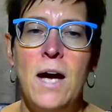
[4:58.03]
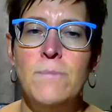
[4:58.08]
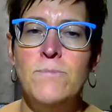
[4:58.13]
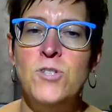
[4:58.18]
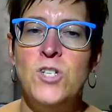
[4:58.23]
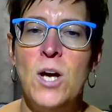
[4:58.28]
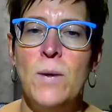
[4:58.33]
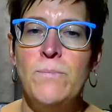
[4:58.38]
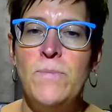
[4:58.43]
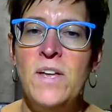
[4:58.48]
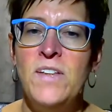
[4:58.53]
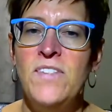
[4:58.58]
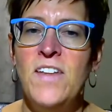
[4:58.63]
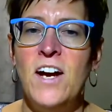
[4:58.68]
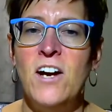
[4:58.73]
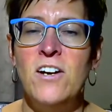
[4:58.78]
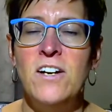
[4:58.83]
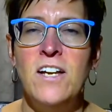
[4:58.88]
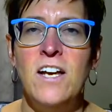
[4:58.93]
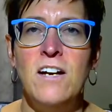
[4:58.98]
jump in
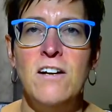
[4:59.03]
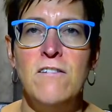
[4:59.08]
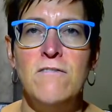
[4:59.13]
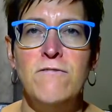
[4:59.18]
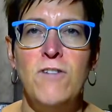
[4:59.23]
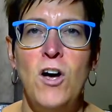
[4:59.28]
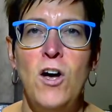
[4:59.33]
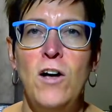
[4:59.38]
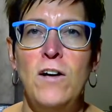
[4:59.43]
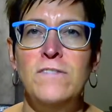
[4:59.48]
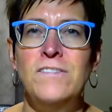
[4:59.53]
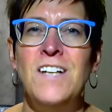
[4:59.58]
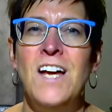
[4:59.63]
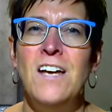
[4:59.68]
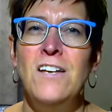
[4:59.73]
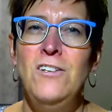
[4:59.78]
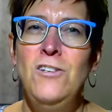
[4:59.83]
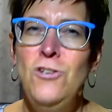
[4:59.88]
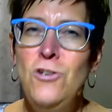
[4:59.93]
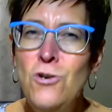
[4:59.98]
there and get involved,
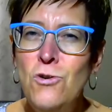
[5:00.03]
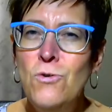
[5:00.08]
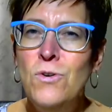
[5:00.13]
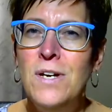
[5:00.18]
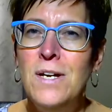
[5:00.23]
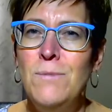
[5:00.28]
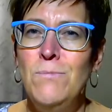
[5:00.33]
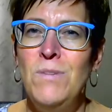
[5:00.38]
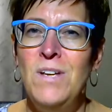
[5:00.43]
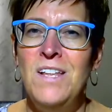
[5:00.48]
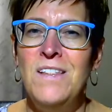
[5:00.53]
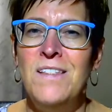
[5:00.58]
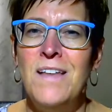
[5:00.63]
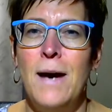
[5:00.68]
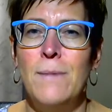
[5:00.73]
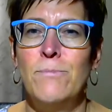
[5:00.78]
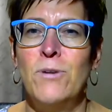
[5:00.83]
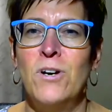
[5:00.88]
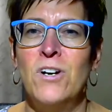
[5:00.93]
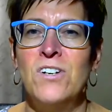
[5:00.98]
you can be
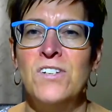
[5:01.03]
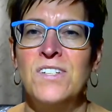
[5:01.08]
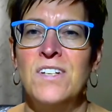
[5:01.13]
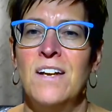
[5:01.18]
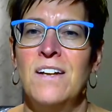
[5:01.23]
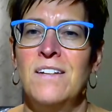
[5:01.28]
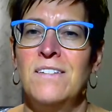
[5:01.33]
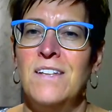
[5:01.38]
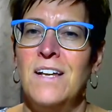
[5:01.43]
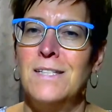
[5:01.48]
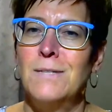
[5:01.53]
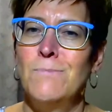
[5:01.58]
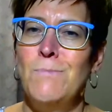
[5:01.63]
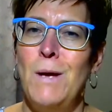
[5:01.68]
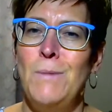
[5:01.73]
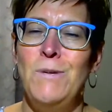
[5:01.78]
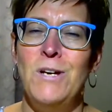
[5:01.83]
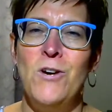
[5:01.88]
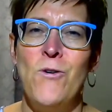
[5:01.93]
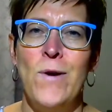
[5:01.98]
that person that's
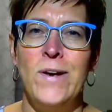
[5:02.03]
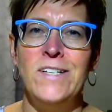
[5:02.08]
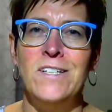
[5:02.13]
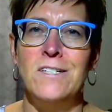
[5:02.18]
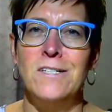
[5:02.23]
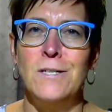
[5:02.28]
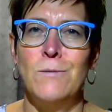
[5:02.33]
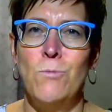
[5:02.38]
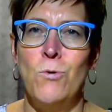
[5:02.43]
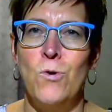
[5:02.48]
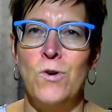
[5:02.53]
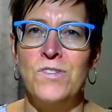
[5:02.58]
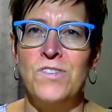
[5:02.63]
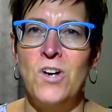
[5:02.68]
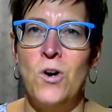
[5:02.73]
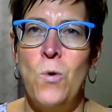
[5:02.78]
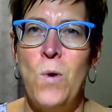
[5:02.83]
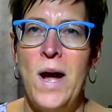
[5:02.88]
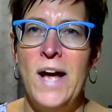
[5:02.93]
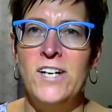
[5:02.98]
maybe going to support the
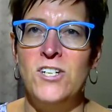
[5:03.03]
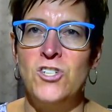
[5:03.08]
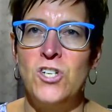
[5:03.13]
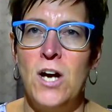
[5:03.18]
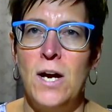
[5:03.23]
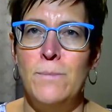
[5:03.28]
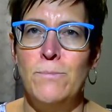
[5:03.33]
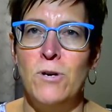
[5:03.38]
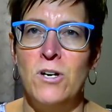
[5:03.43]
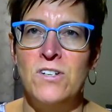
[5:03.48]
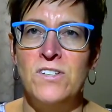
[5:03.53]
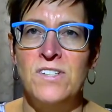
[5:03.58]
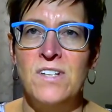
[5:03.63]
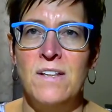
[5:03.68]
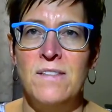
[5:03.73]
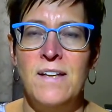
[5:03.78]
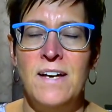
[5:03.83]
quiet, shy person